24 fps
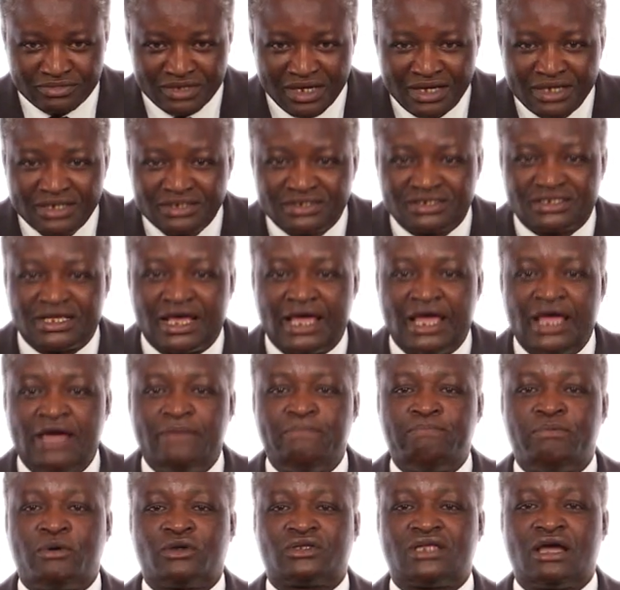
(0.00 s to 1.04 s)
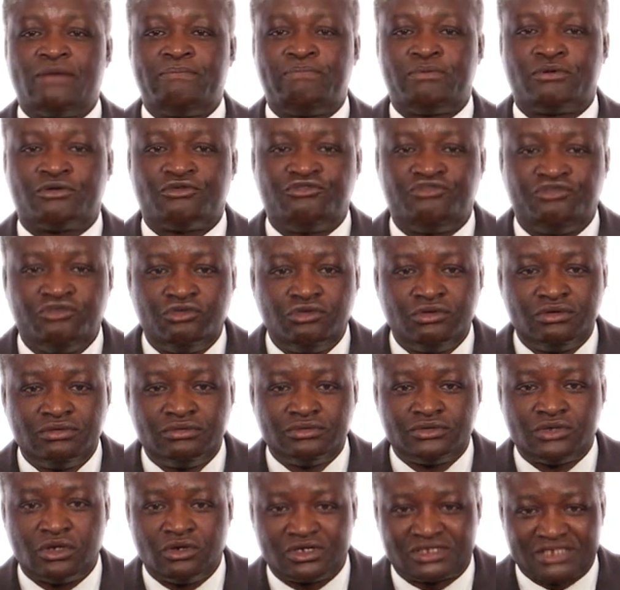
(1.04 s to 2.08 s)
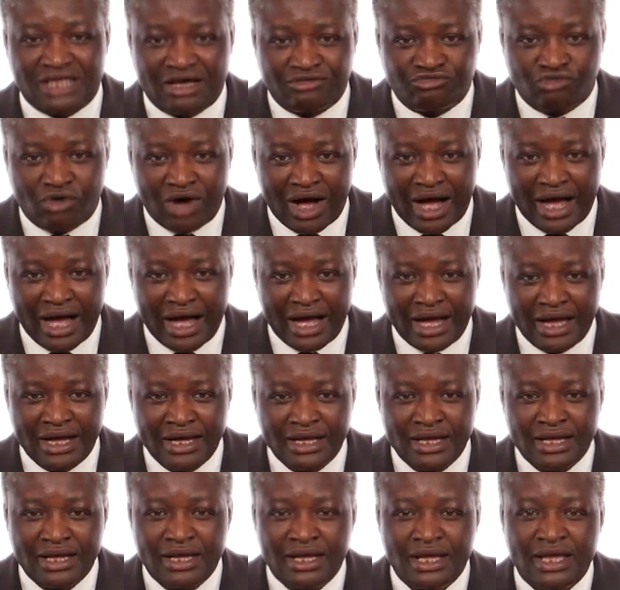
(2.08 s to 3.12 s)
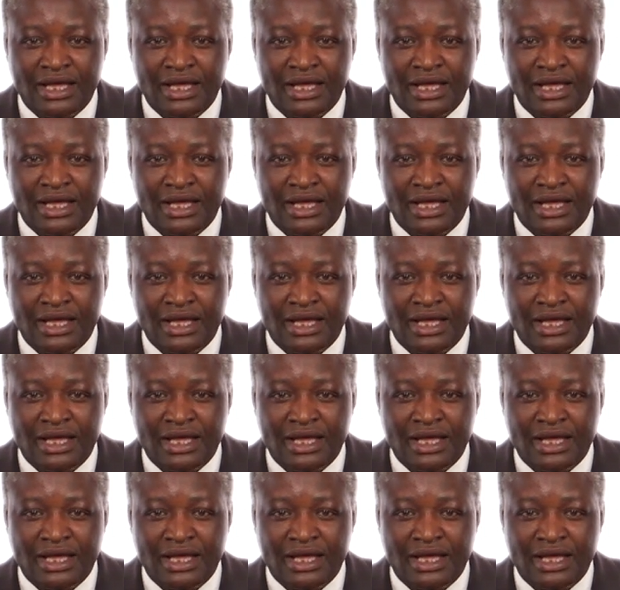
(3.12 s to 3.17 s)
It is important for you to know this and assess its impact.